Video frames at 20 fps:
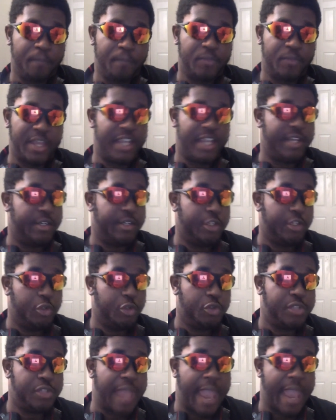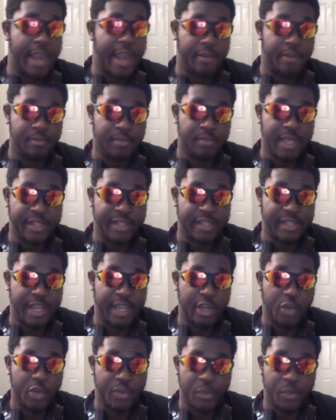they get news that Adam has
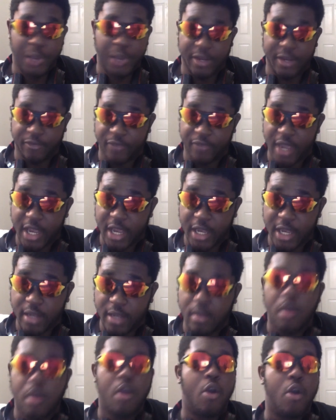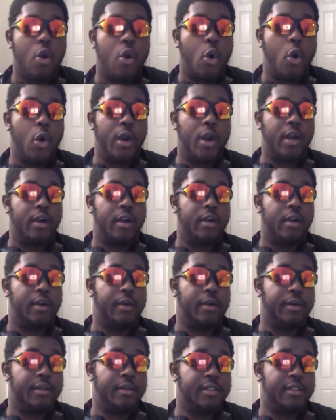taken over the White Fang
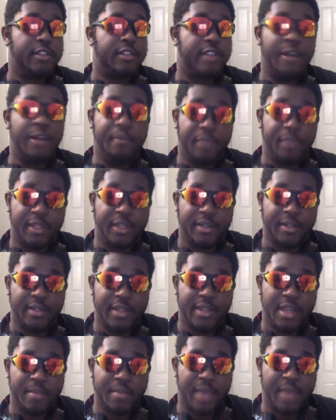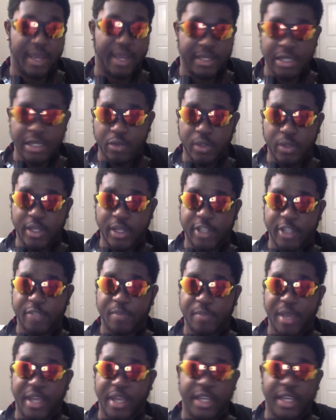or something. I didn't really
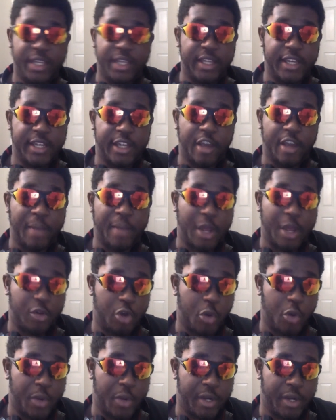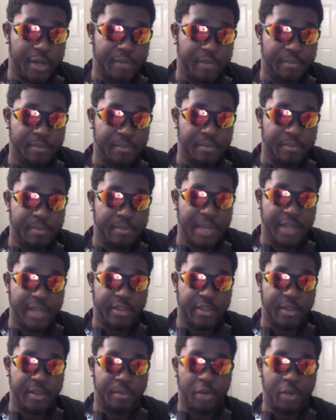expect Ilya to come out of nowhere and
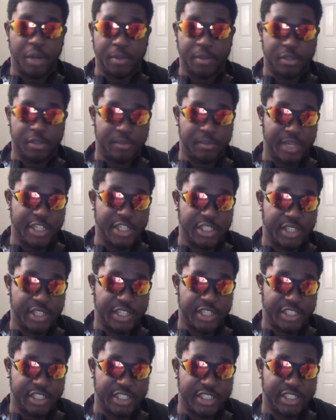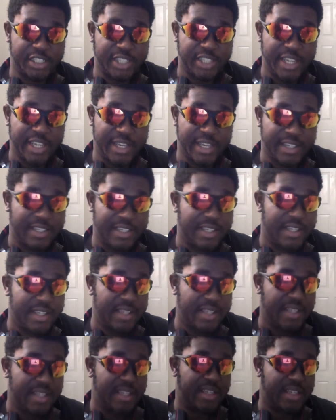make the proclamation that she did.
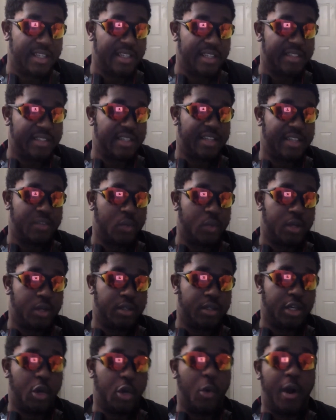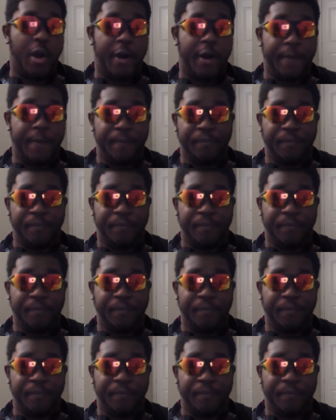Because as we all know,